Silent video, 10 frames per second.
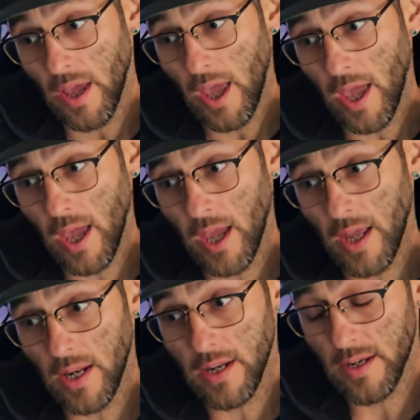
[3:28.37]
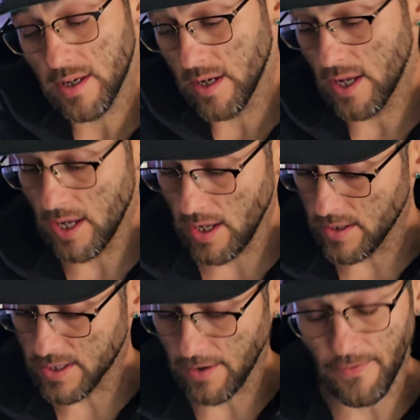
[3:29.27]
and it
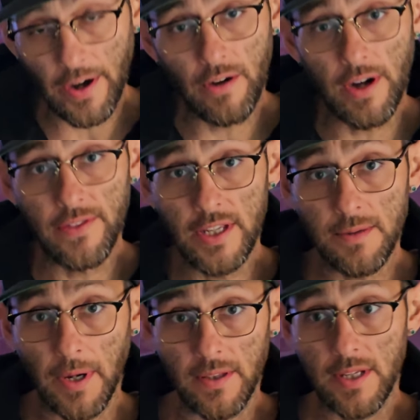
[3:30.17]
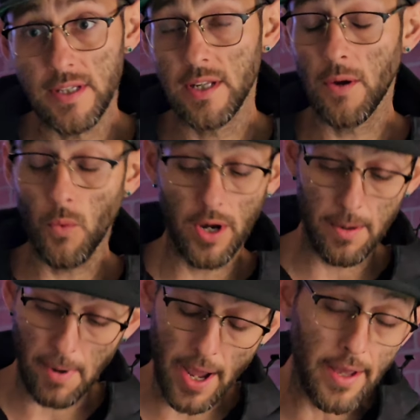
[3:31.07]
said very great things about these, and I wanted to
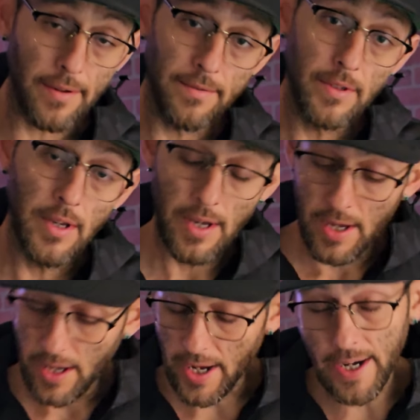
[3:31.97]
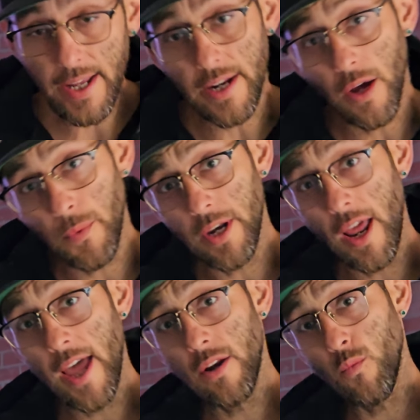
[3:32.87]
buy it. And I did. I went
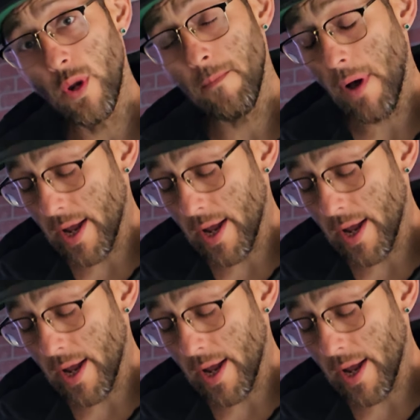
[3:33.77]
ahead and bought